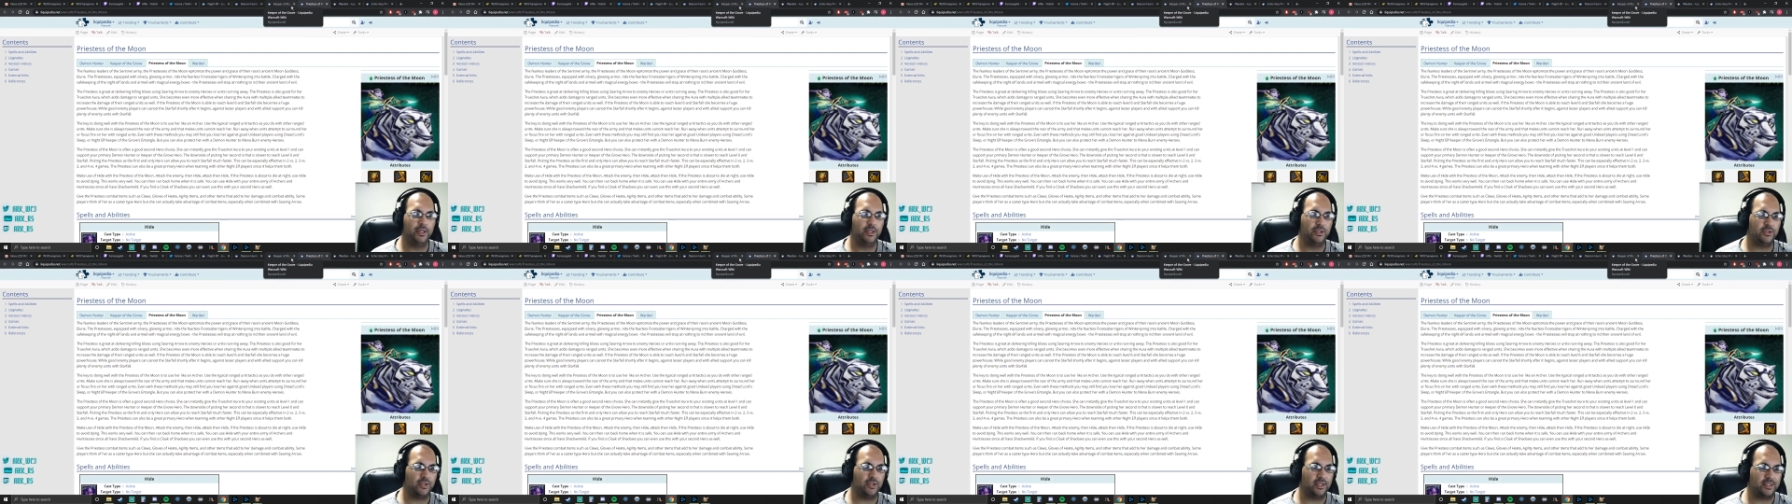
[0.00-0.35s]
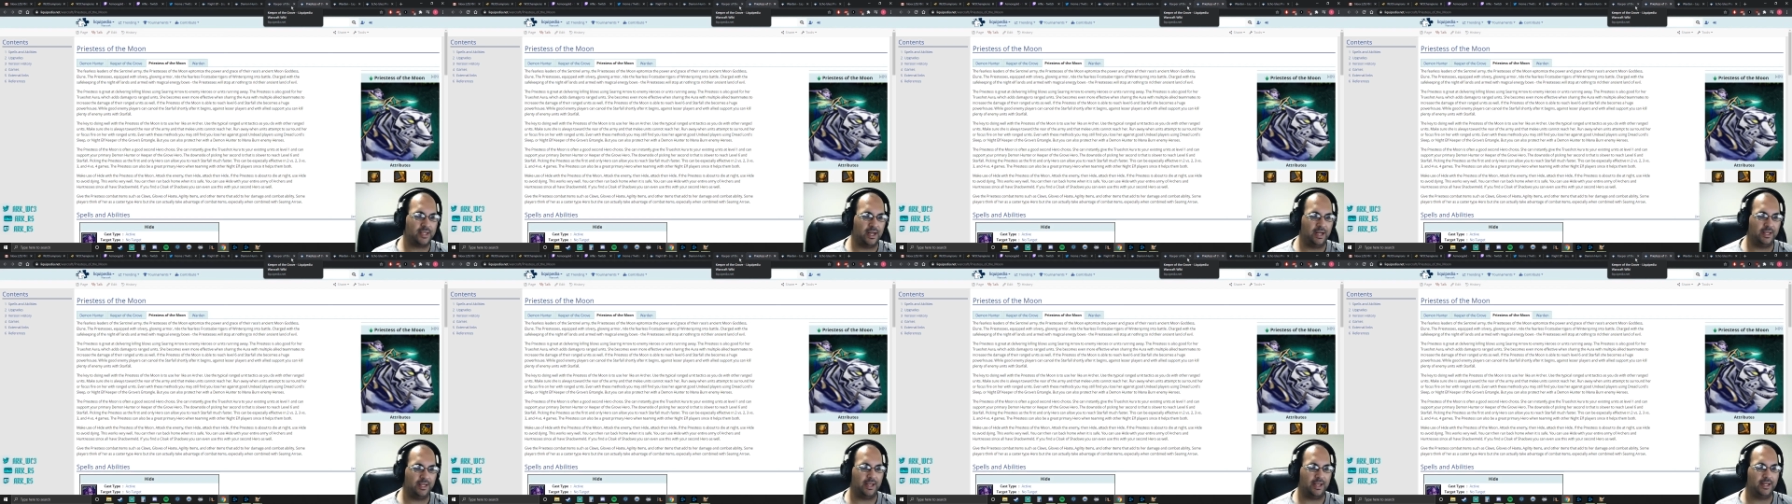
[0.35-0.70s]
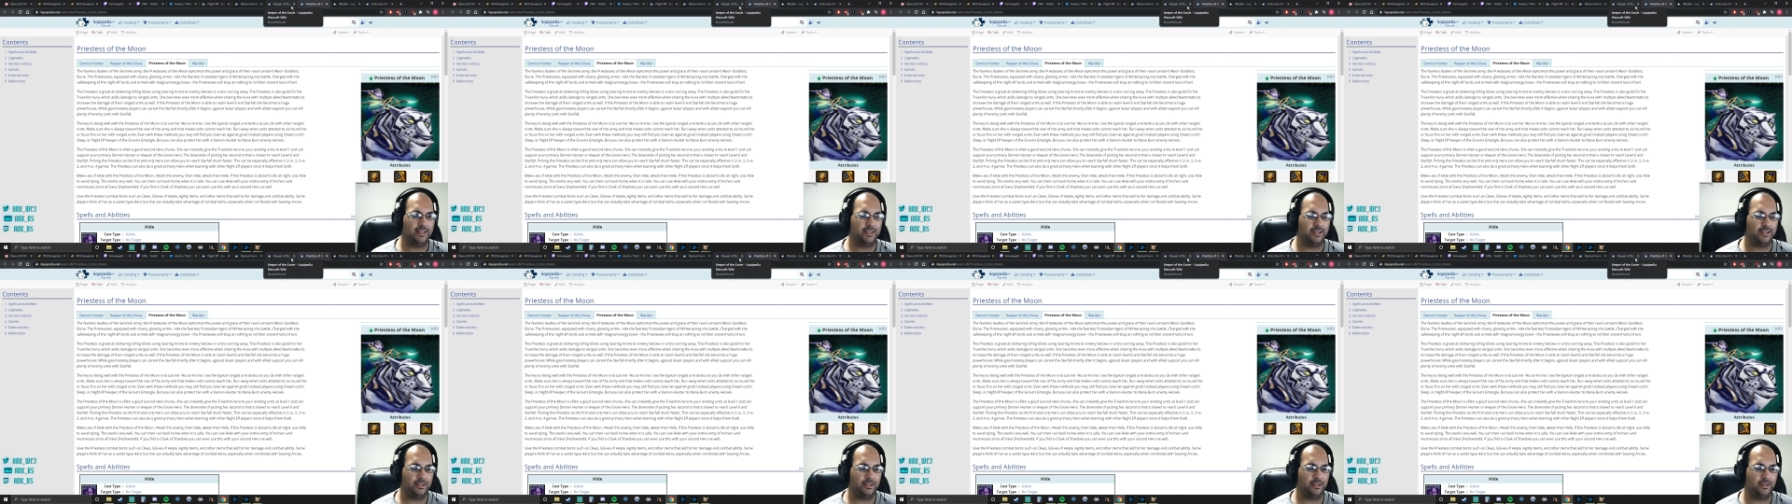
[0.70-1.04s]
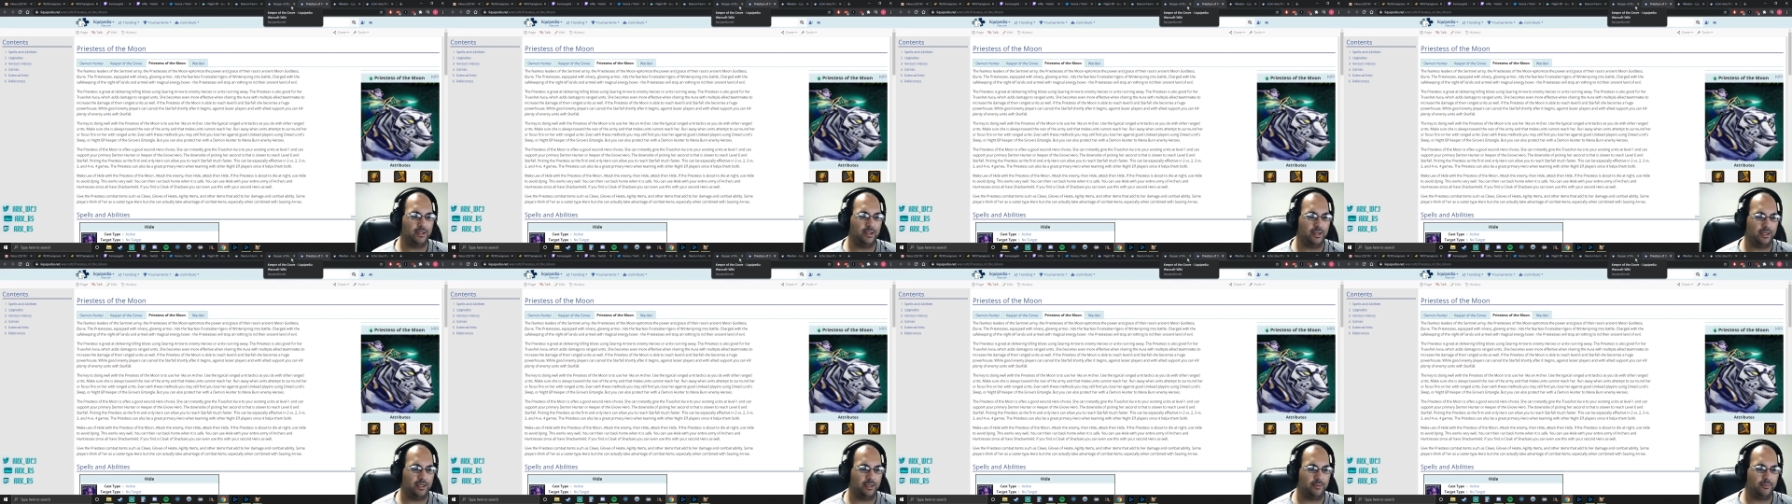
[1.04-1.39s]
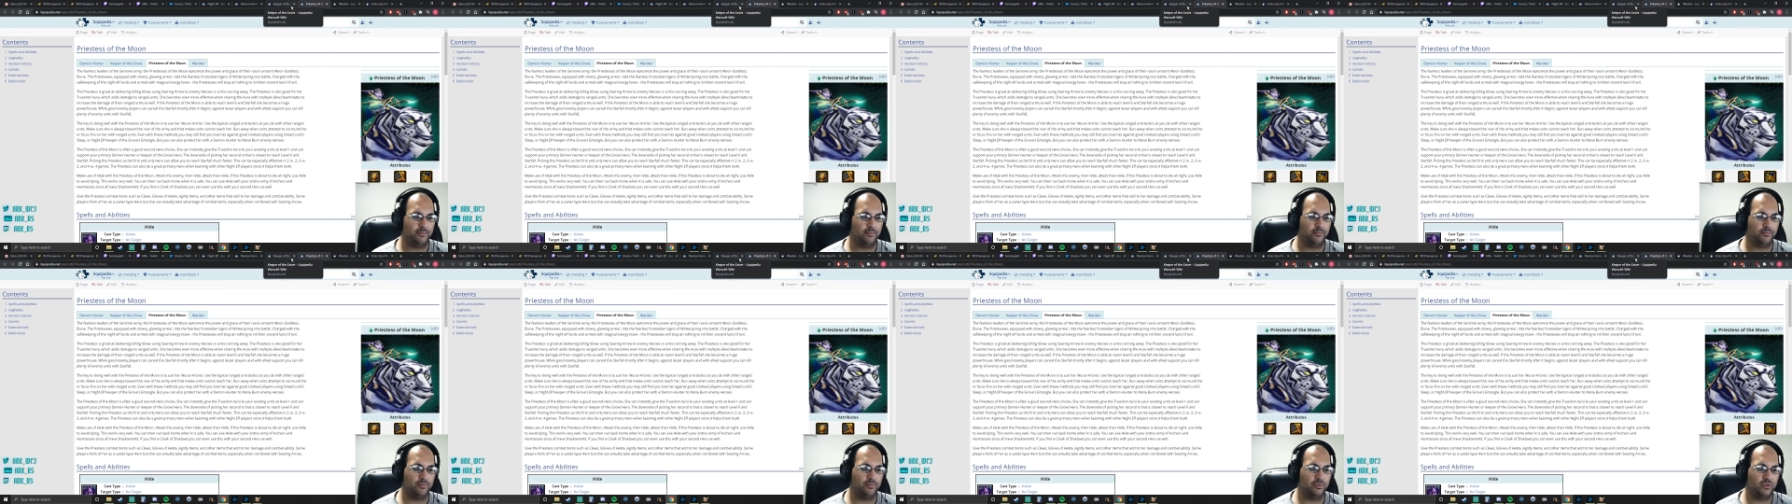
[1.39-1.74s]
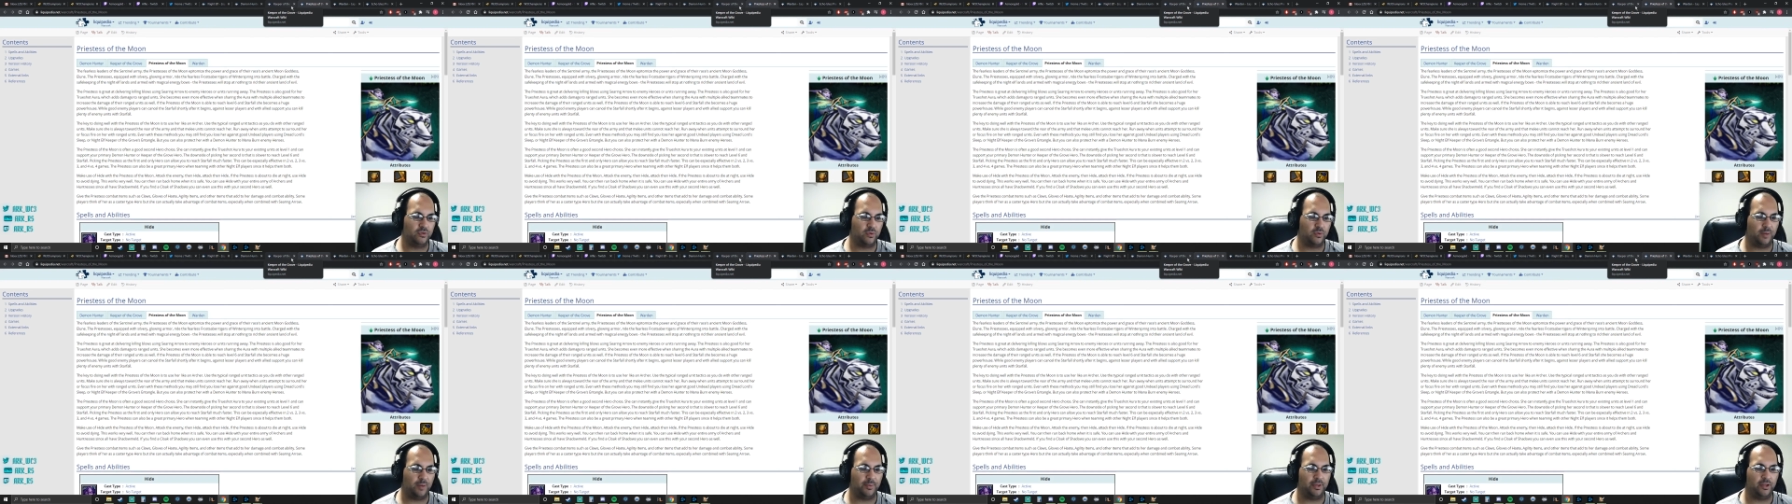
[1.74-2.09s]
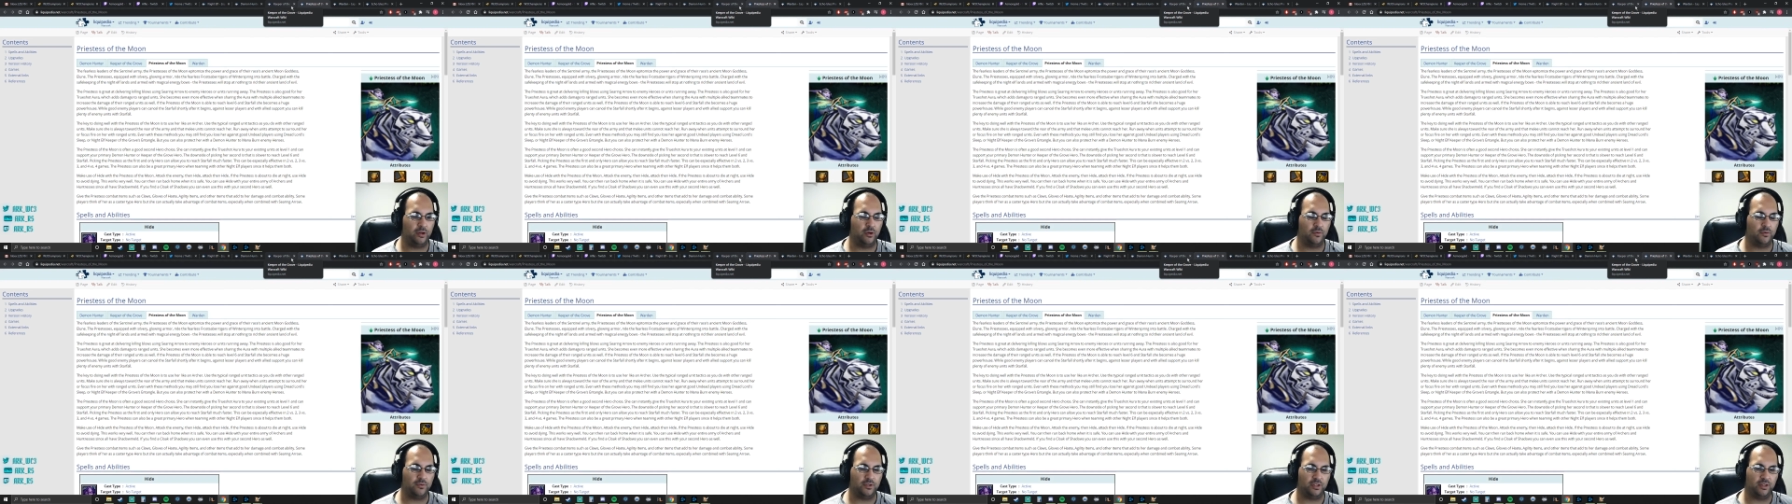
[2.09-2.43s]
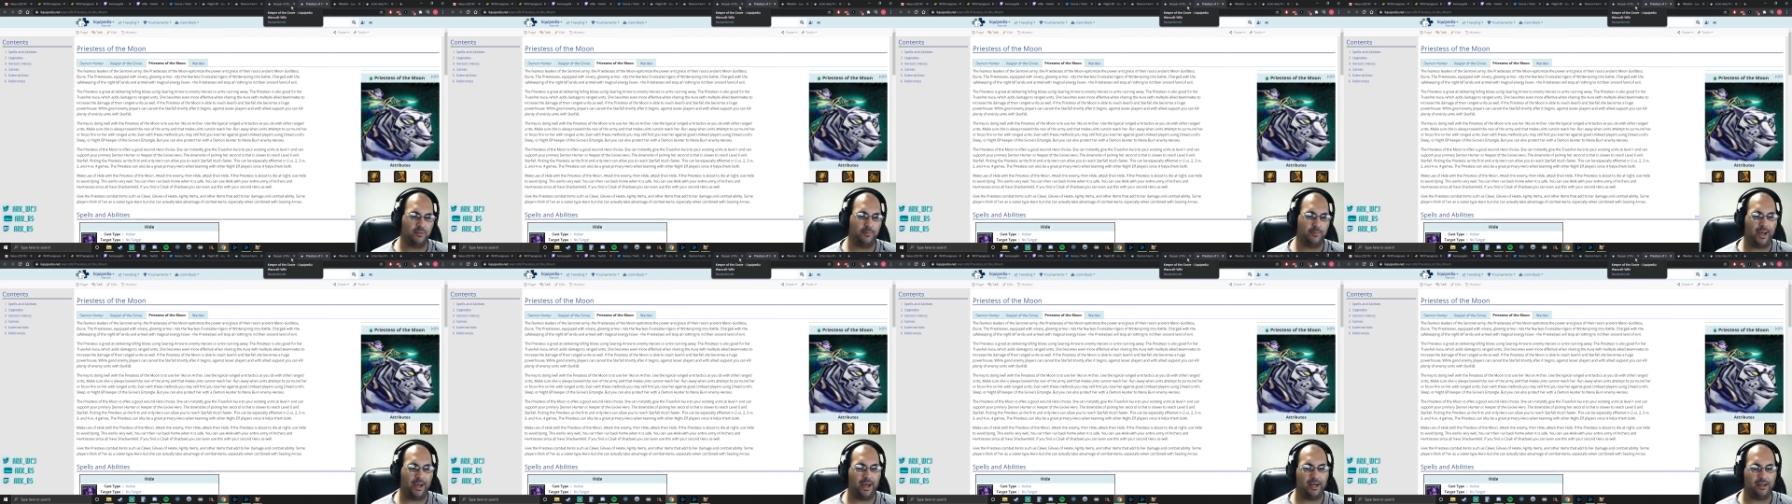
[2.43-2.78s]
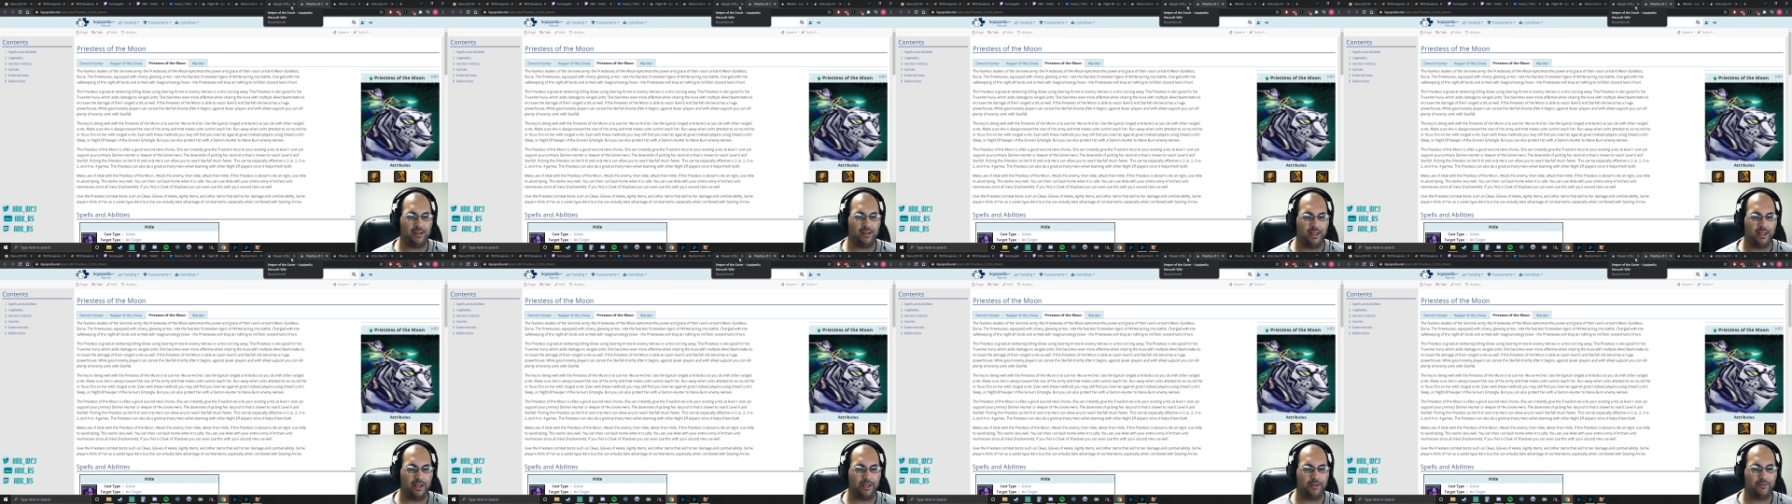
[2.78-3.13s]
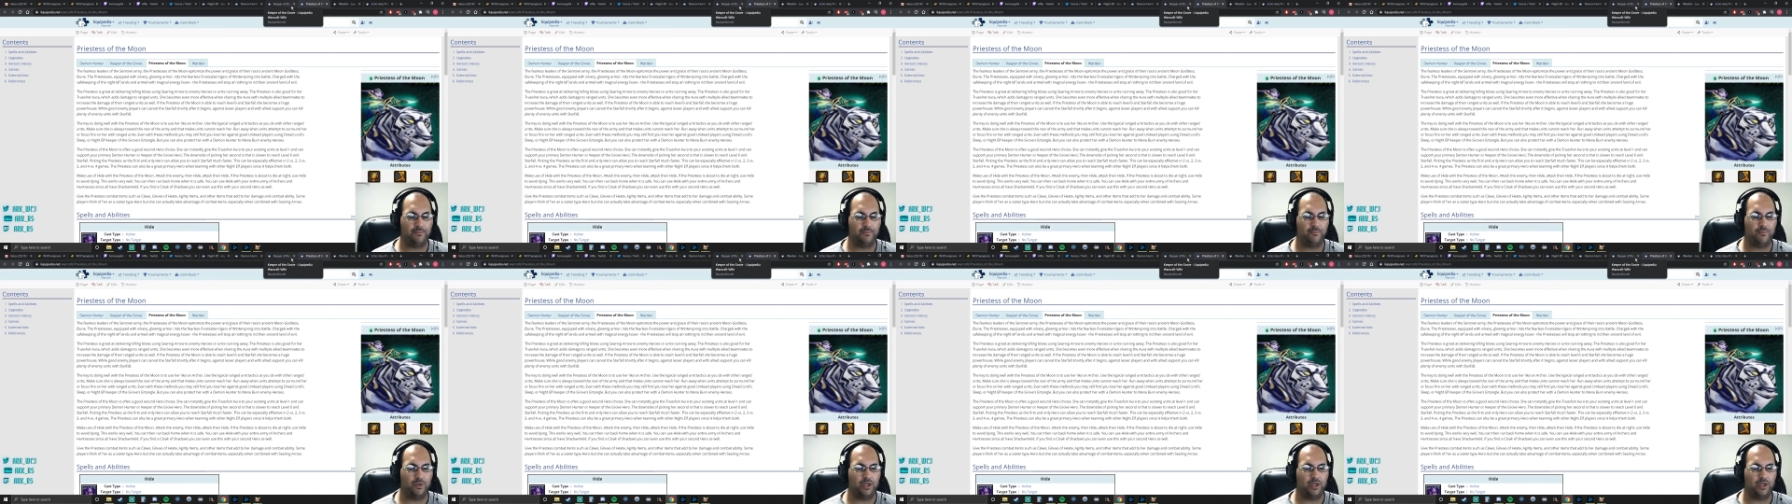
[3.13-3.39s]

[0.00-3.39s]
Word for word: So that's kind of the idea, um, swapping it over to the back line.